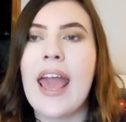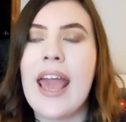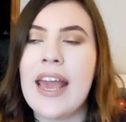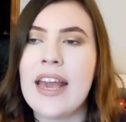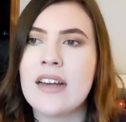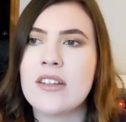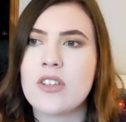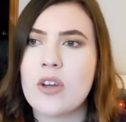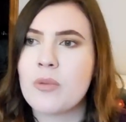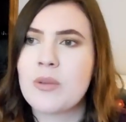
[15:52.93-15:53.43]

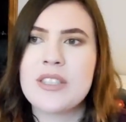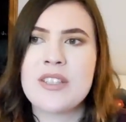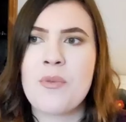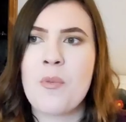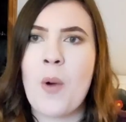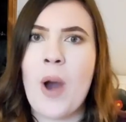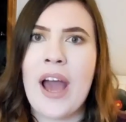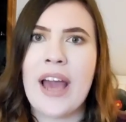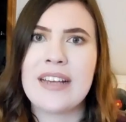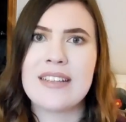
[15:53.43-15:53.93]
And a
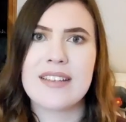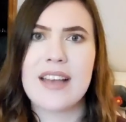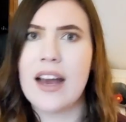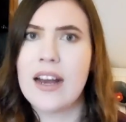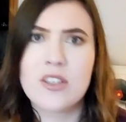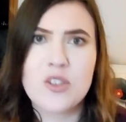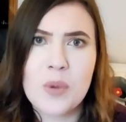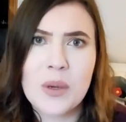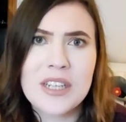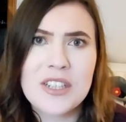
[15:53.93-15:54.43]
reason why
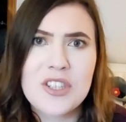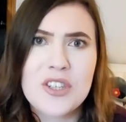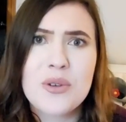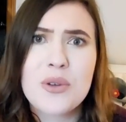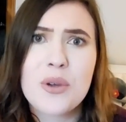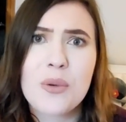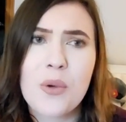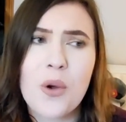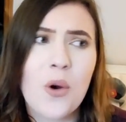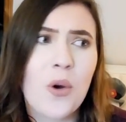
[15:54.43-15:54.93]
a
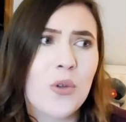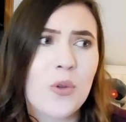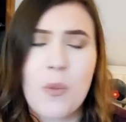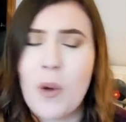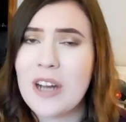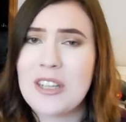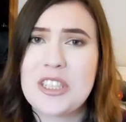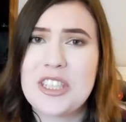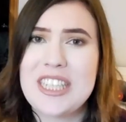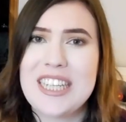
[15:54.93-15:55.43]
22-year-old
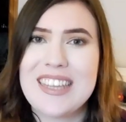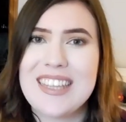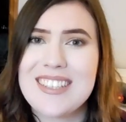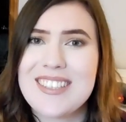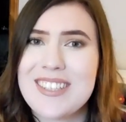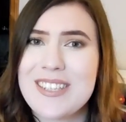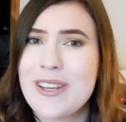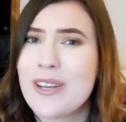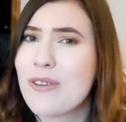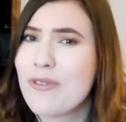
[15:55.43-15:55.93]
watched it
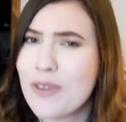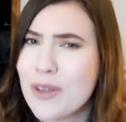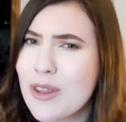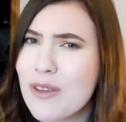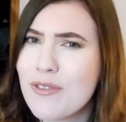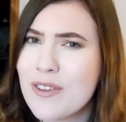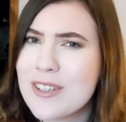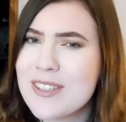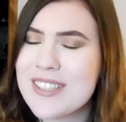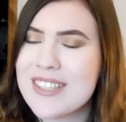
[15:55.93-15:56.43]
this year for
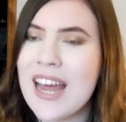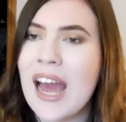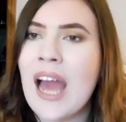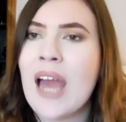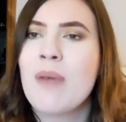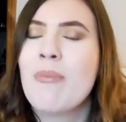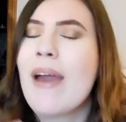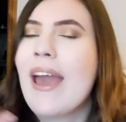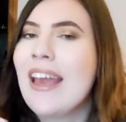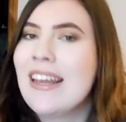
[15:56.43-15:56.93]
the first
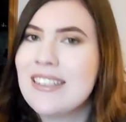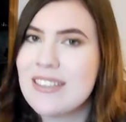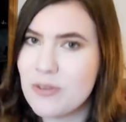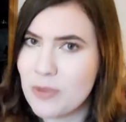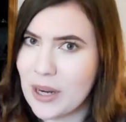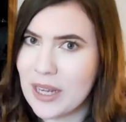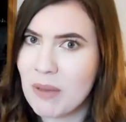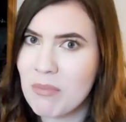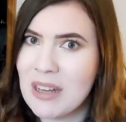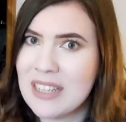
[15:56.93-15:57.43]
time and
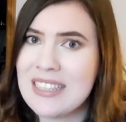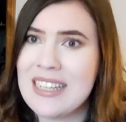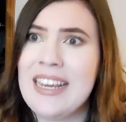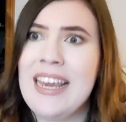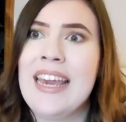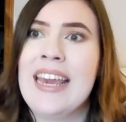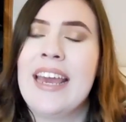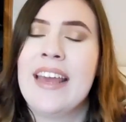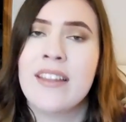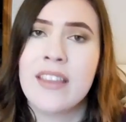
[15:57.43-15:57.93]
is
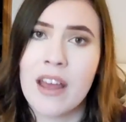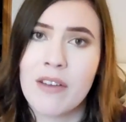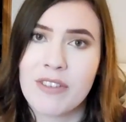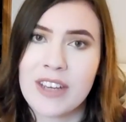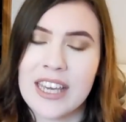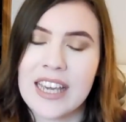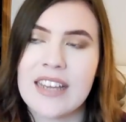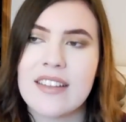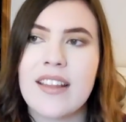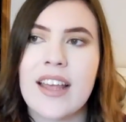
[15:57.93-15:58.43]
recommending it and
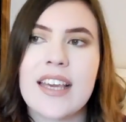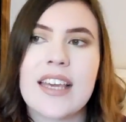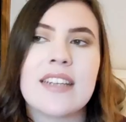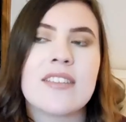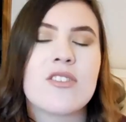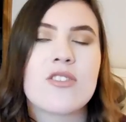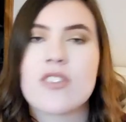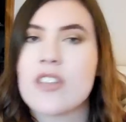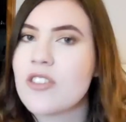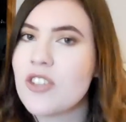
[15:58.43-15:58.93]
loving it. Like,
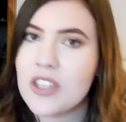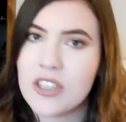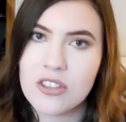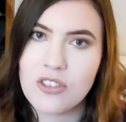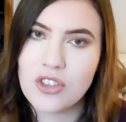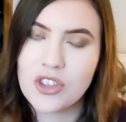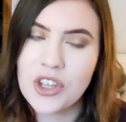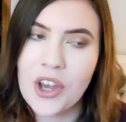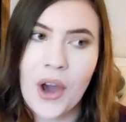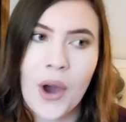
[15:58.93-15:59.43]
it's such a
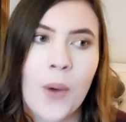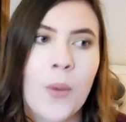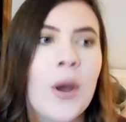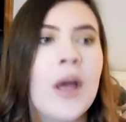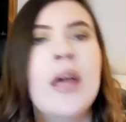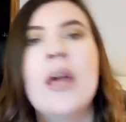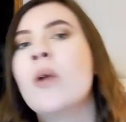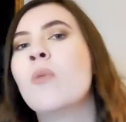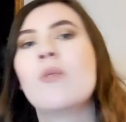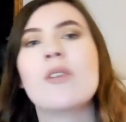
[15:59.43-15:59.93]
good show
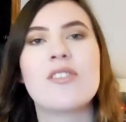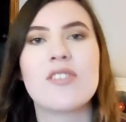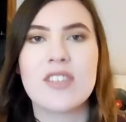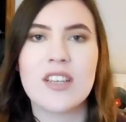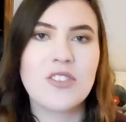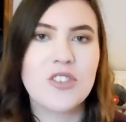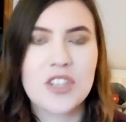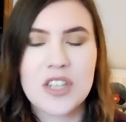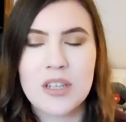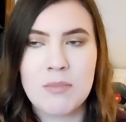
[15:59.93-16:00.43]
with
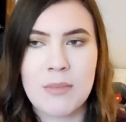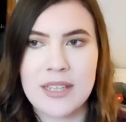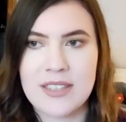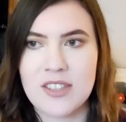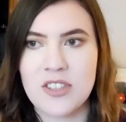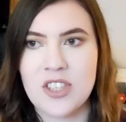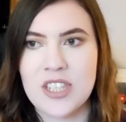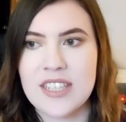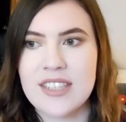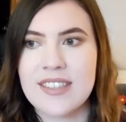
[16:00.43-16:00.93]
such good
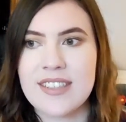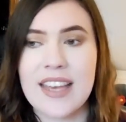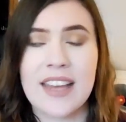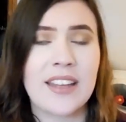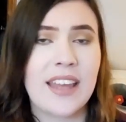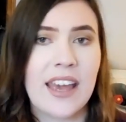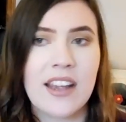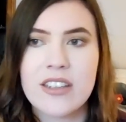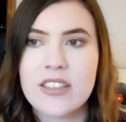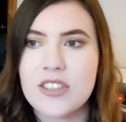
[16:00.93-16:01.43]
messages
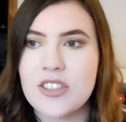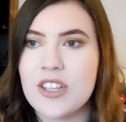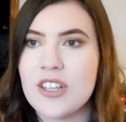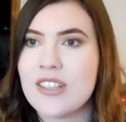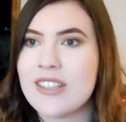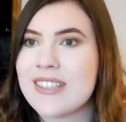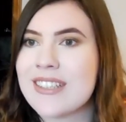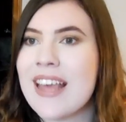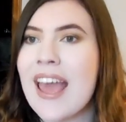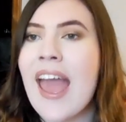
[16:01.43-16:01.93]
and
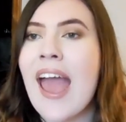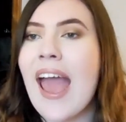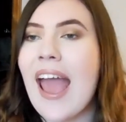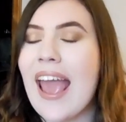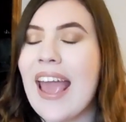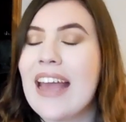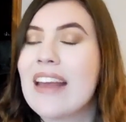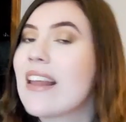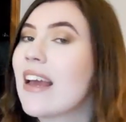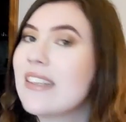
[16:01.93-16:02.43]
characters,
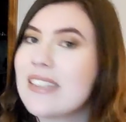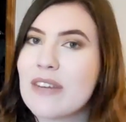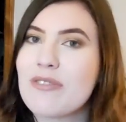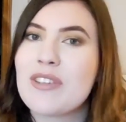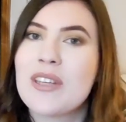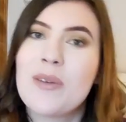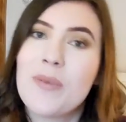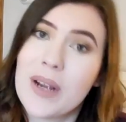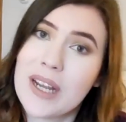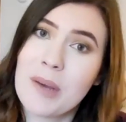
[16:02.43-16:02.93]
and I
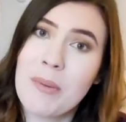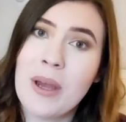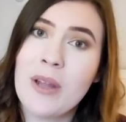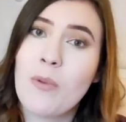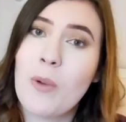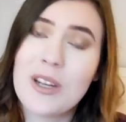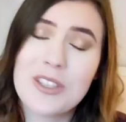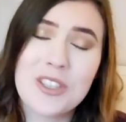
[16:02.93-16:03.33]
definitely recommend